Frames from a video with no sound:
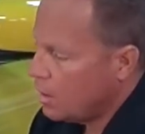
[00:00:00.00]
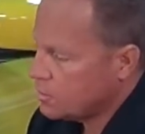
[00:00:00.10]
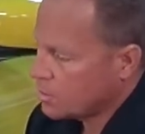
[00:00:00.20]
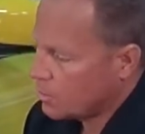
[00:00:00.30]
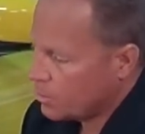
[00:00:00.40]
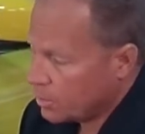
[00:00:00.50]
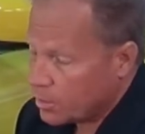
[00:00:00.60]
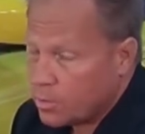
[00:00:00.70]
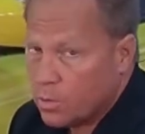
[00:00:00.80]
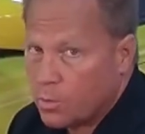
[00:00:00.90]
It's a really
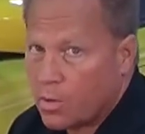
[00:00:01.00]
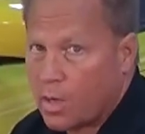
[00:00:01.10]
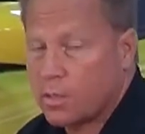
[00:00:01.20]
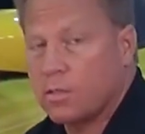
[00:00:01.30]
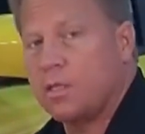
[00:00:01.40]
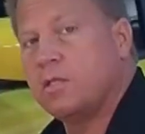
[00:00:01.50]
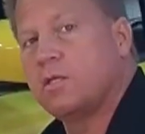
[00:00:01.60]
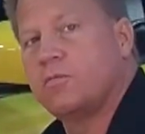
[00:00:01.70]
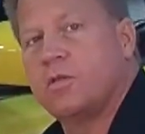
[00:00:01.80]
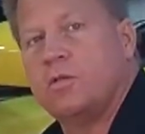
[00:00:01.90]
cool product. I
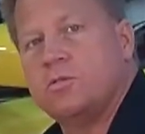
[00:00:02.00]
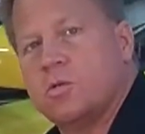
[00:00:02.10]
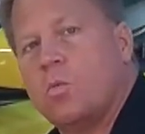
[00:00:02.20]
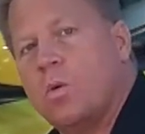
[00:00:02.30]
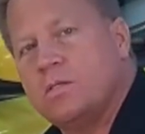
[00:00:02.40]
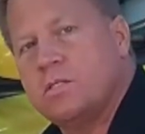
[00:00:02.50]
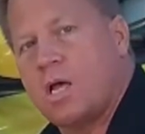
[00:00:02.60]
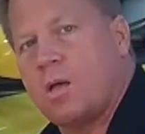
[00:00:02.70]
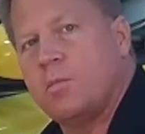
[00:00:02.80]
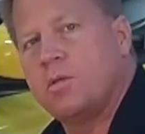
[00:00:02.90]
think if you use it one
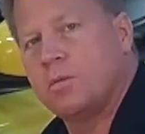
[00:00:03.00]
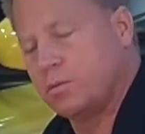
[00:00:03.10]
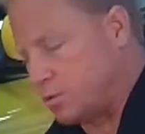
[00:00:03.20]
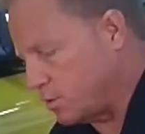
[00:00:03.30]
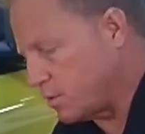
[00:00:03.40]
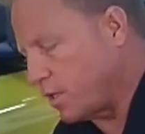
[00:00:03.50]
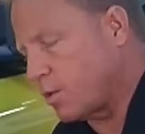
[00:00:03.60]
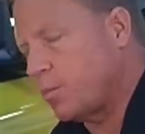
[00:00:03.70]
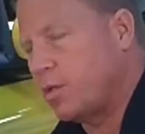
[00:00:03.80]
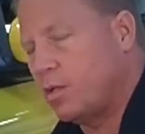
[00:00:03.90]
time, just
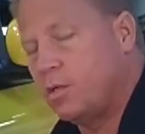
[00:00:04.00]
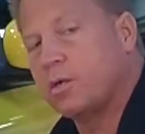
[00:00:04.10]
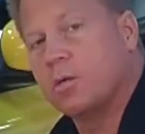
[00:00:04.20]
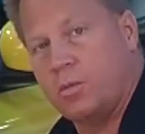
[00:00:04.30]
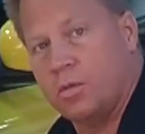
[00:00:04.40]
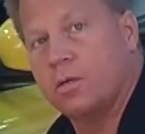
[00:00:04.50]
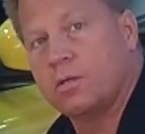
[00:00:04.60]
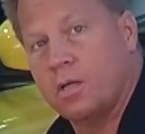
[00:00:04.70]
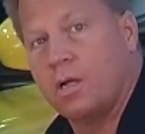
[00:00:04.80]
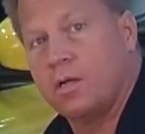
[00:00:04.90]
like me, you're going to be
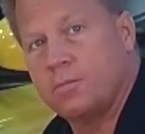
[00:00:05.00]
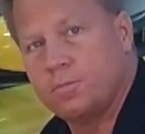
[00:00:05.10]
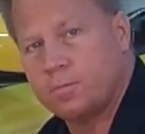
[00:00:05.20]
hooked on it.